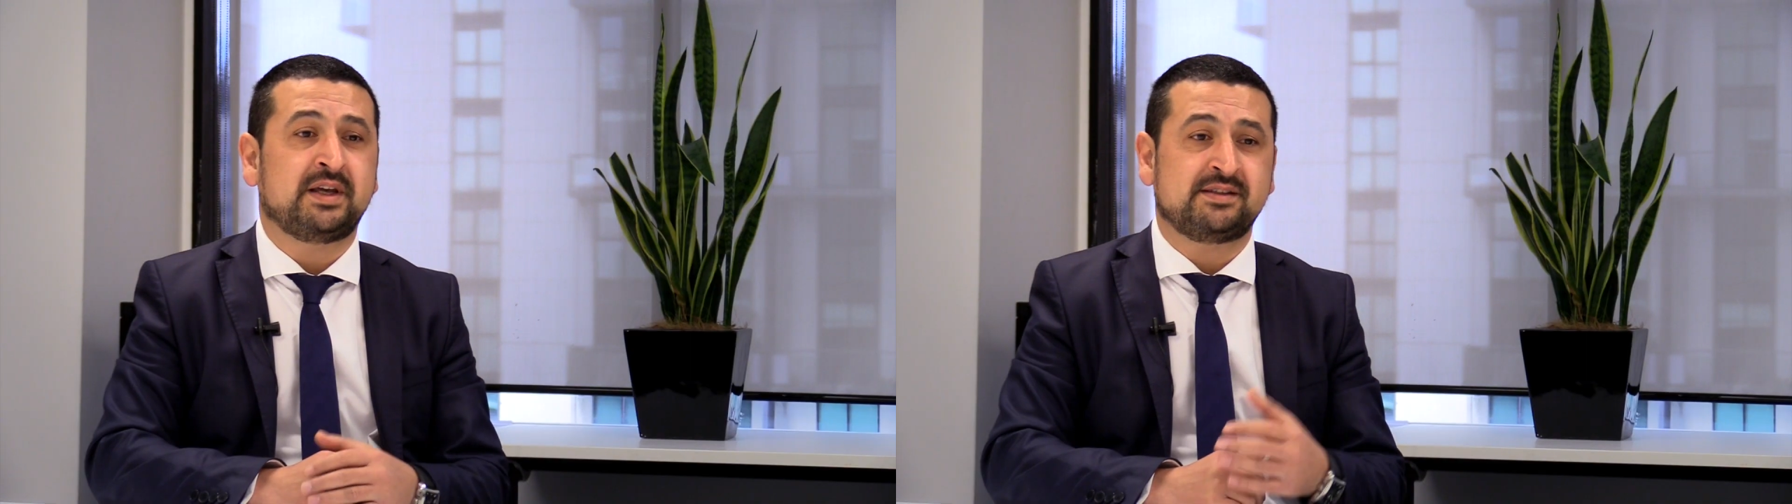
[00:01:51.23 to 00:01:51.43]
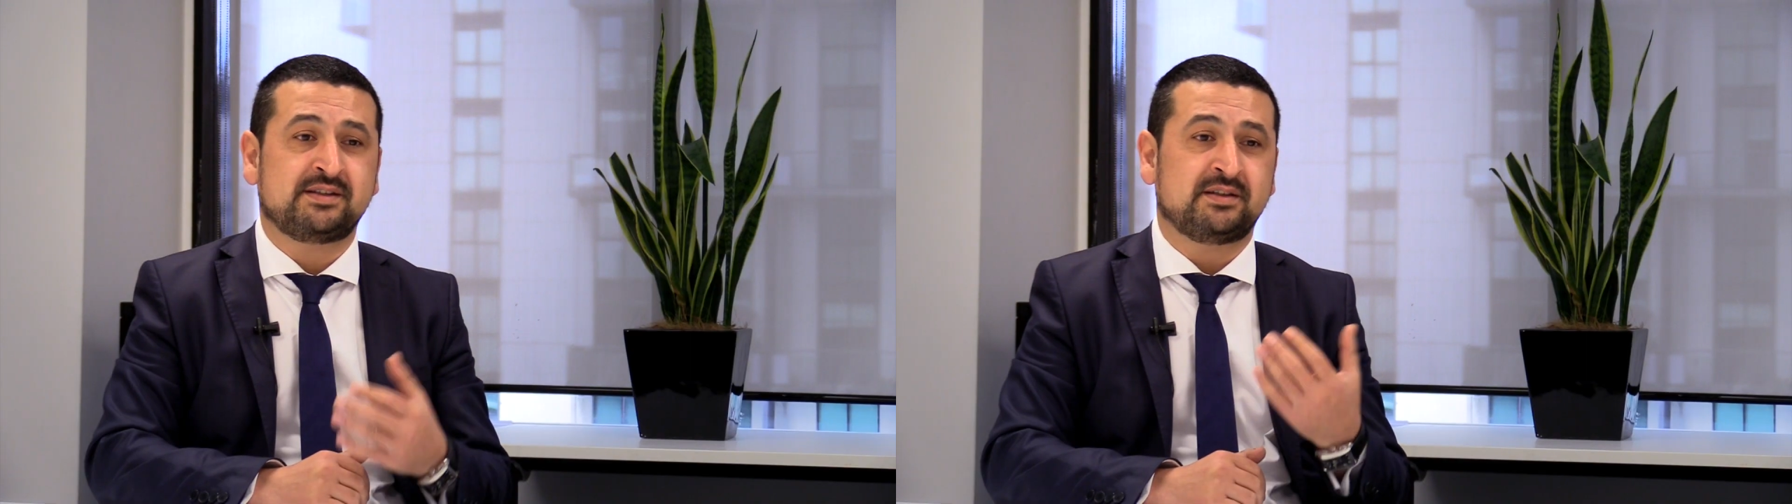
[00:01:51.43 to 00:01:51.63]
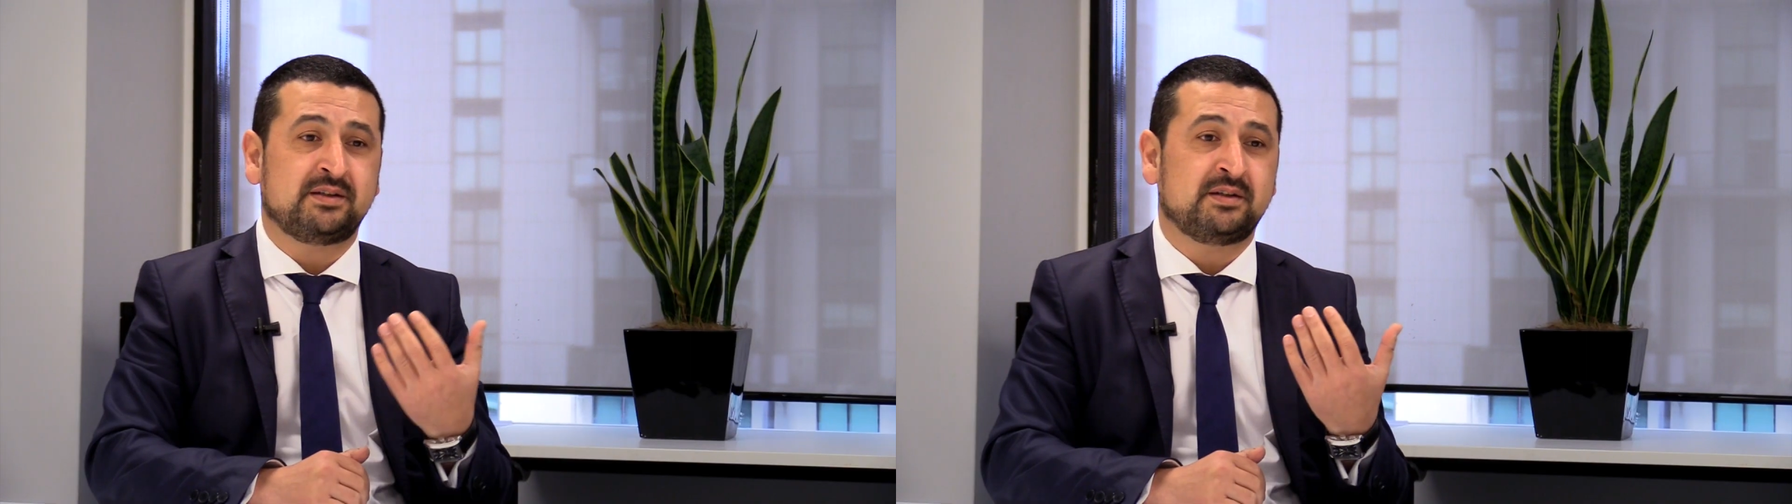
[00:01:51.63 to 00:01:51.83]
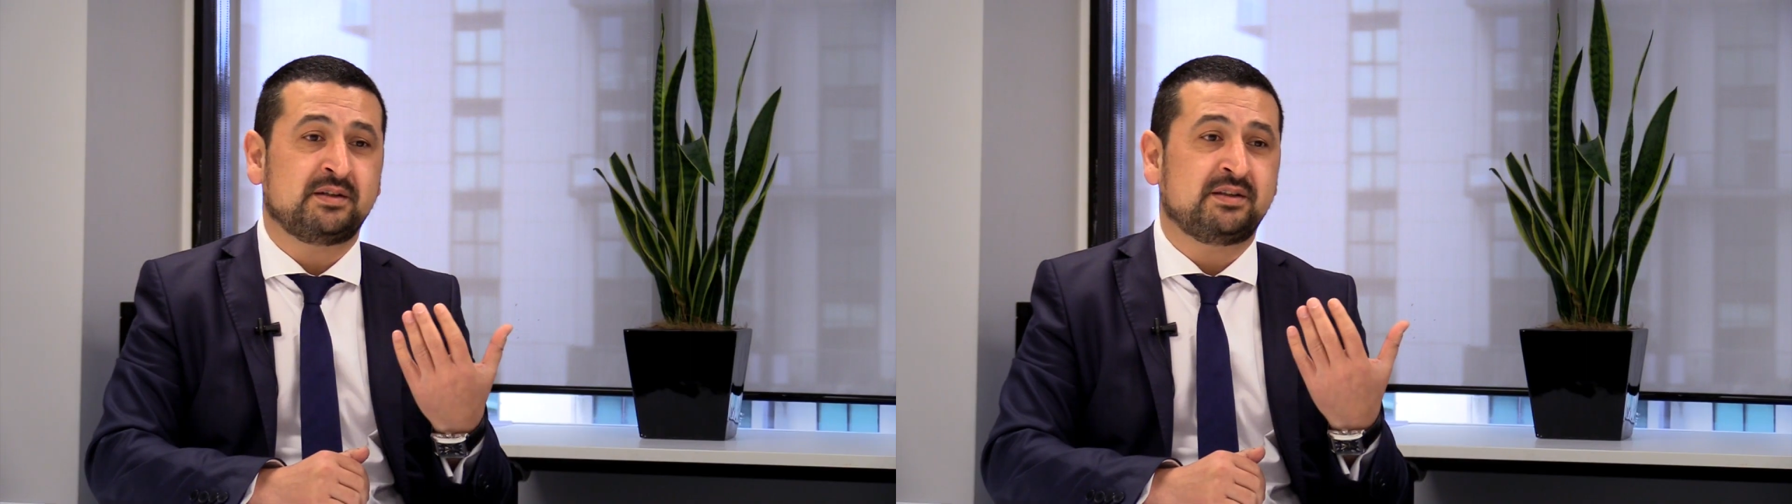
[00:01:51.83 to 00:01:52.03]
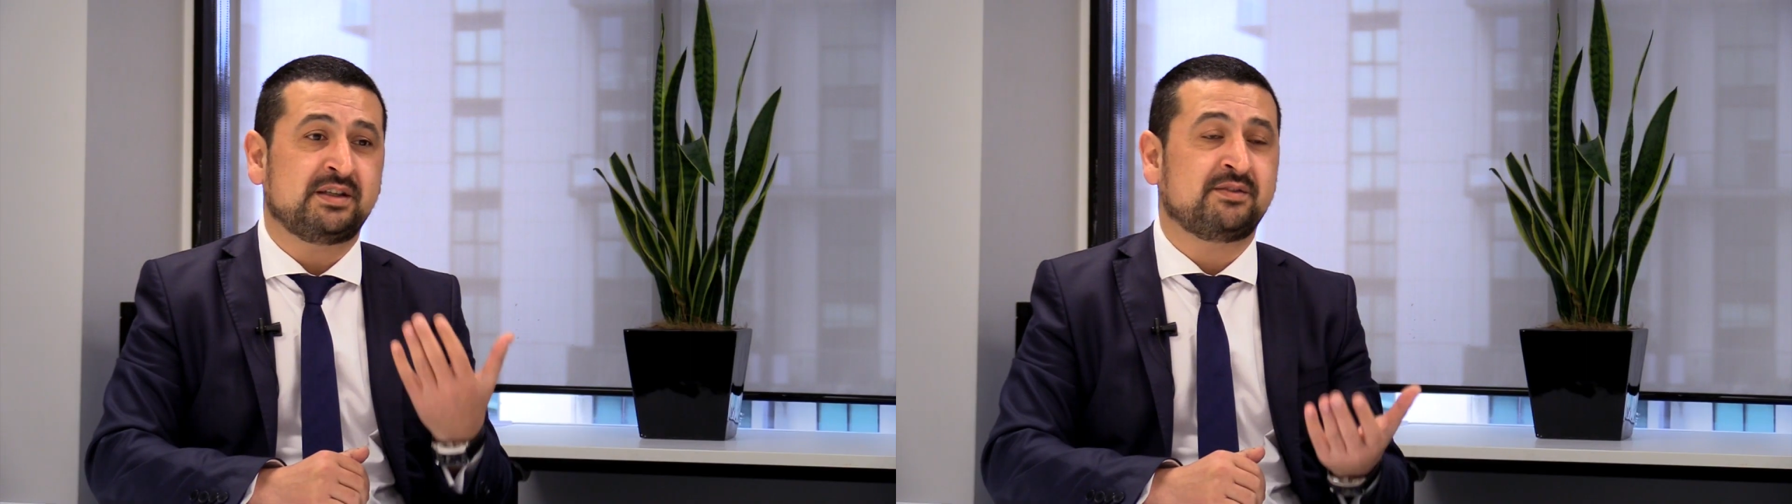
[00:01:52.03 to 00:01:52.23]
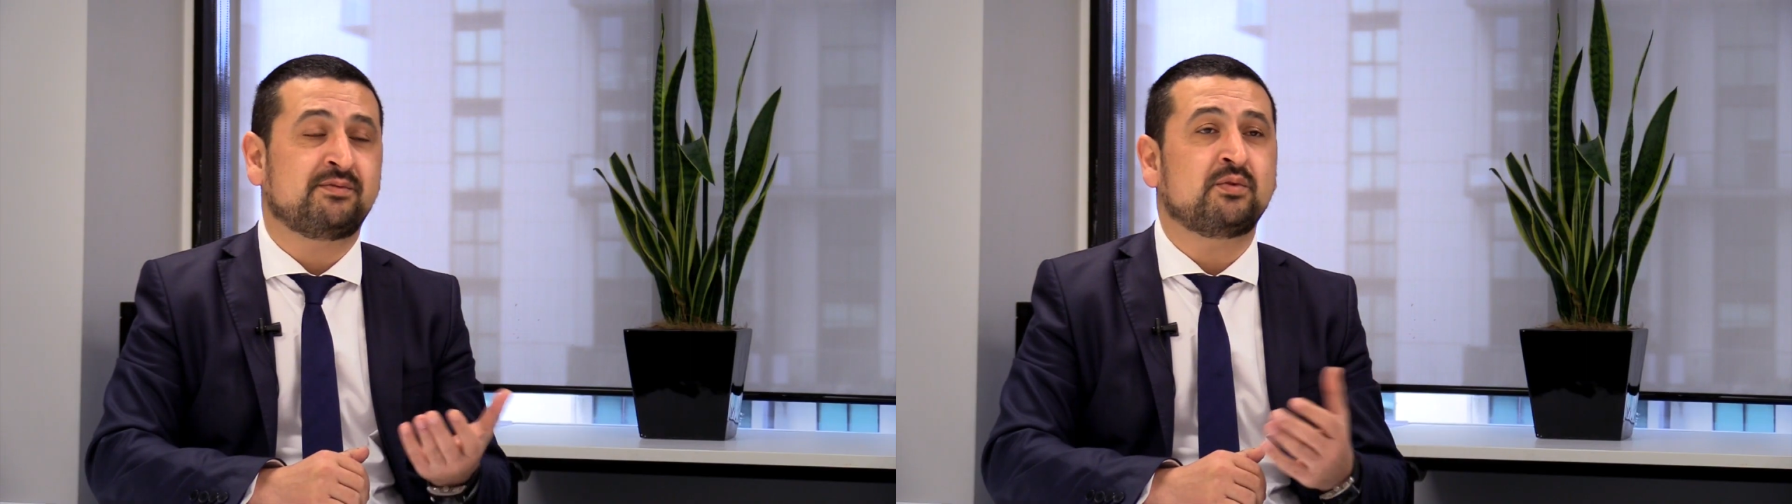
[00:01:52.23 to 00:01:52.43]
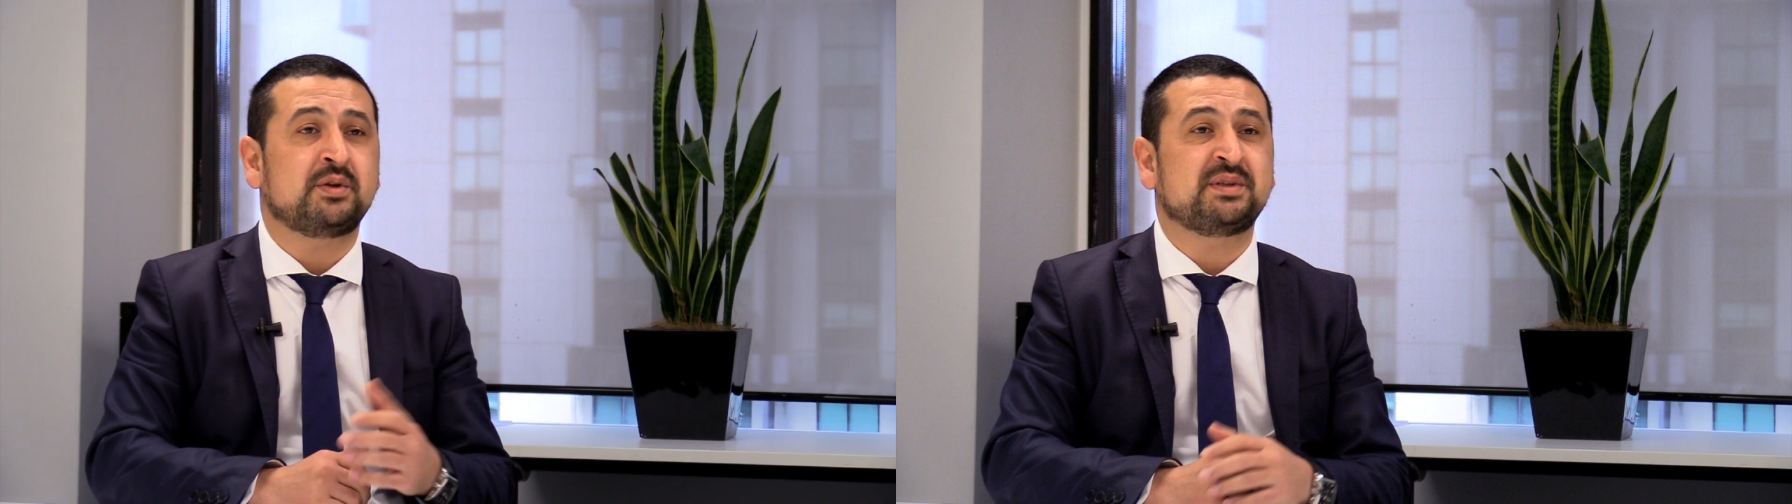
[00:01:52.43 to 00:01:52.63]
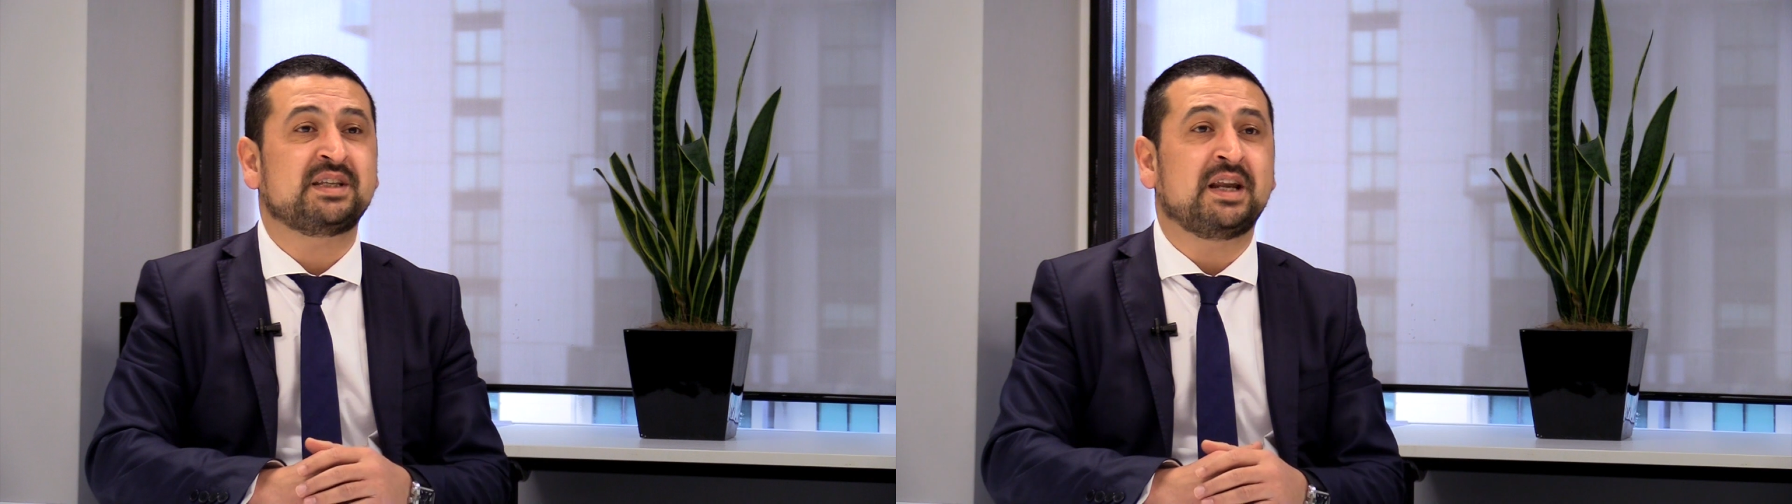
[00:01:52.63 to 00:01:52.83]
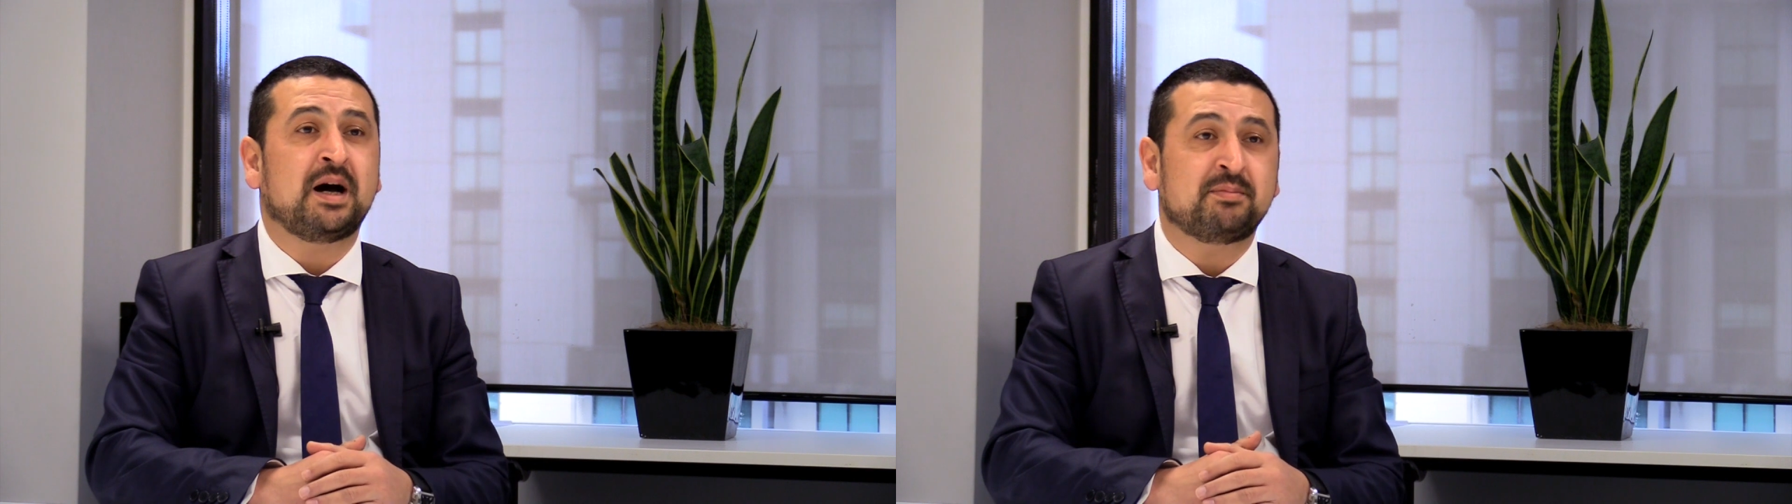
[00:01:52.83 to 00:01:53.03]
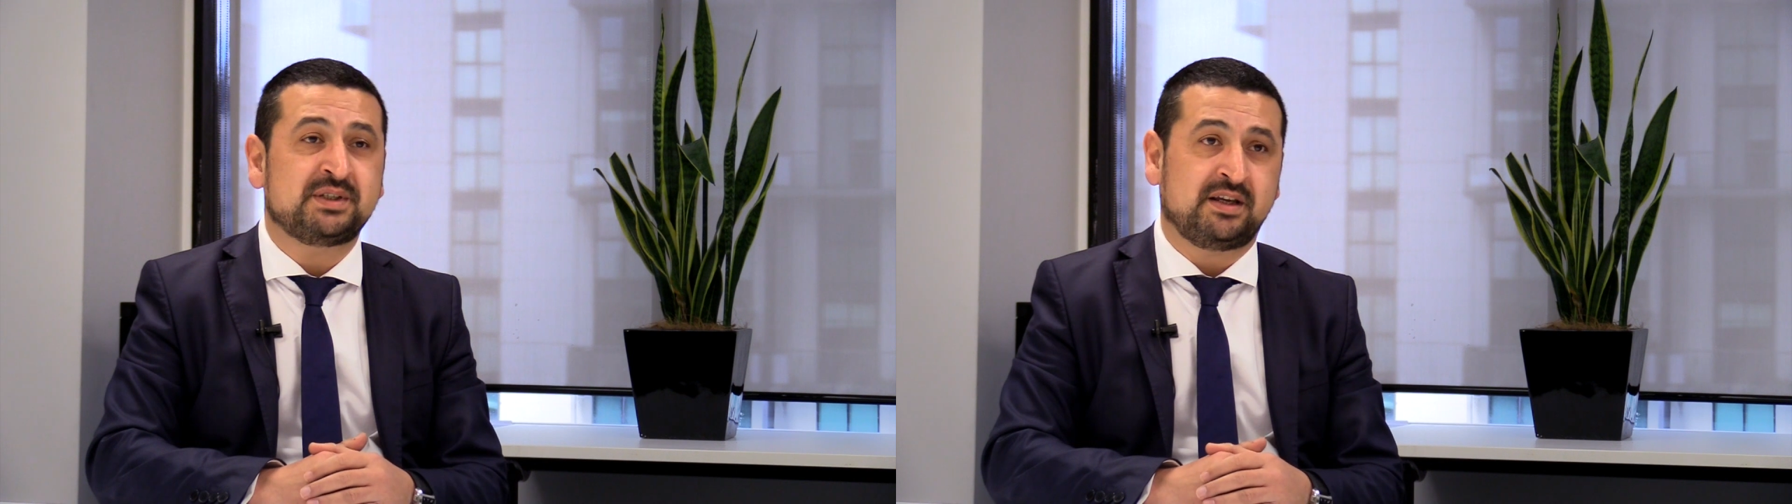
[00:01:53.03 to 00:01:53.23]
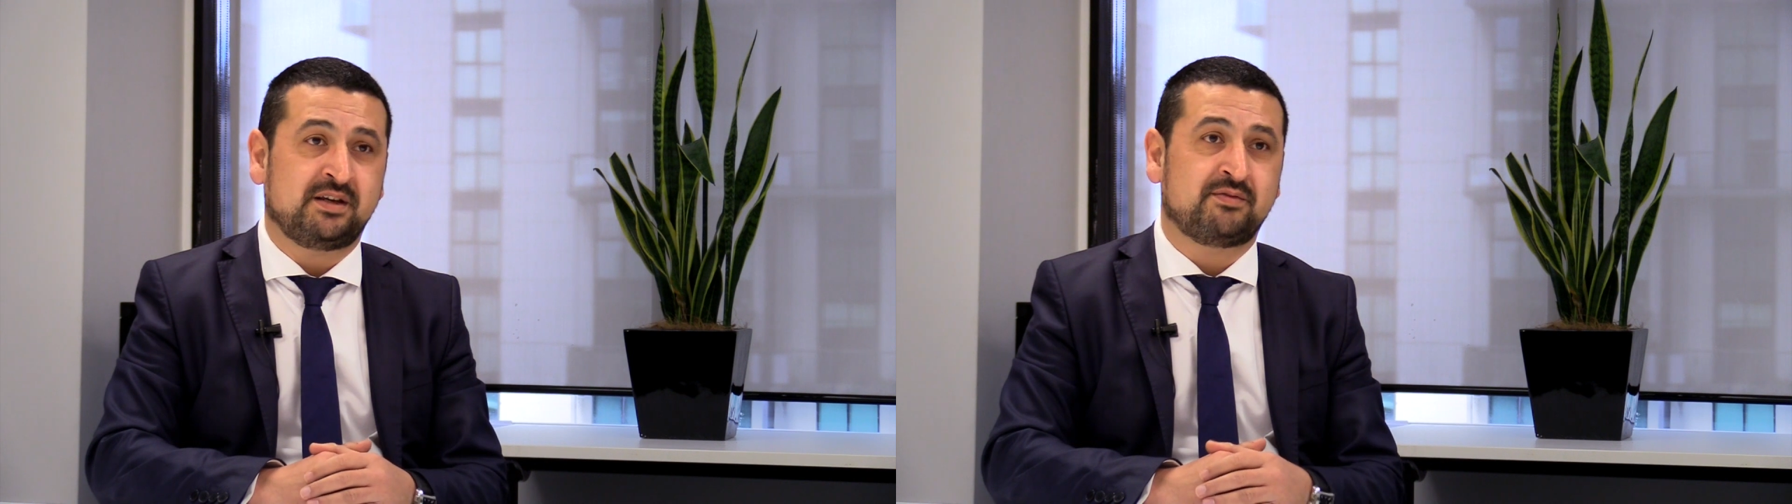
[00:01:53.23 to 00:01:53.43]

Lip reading: that's a 40% uptake